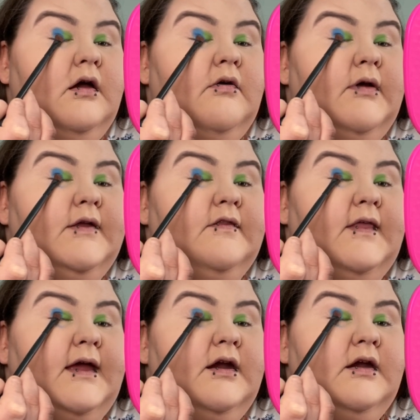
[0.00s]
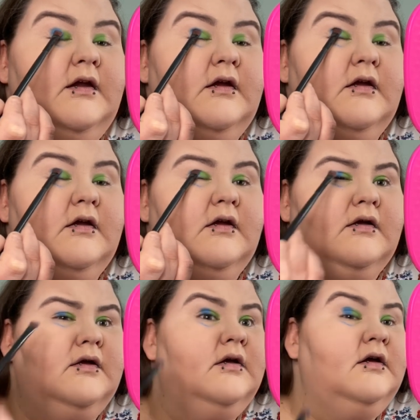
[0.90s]
right there.
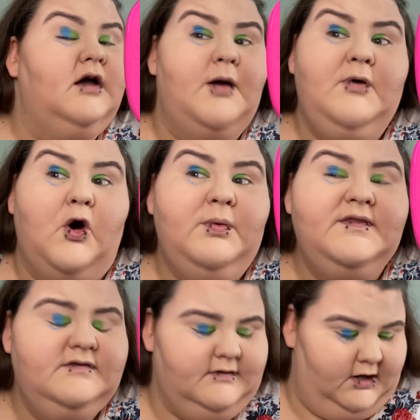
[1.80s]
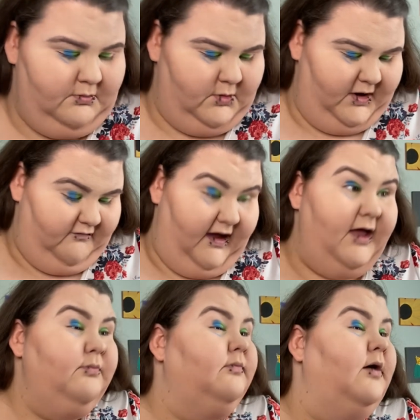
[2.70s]
I'm hoping this is like a mermaid
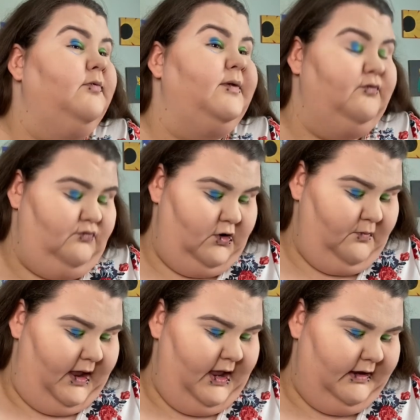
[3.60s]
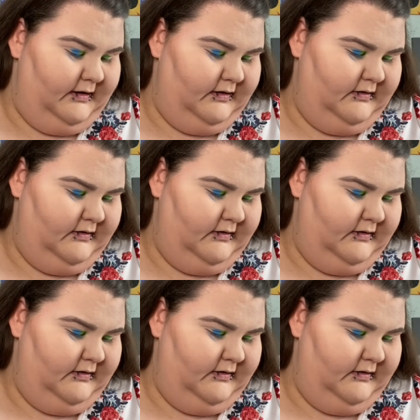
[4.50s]
vibe. I'm gonna be real mad.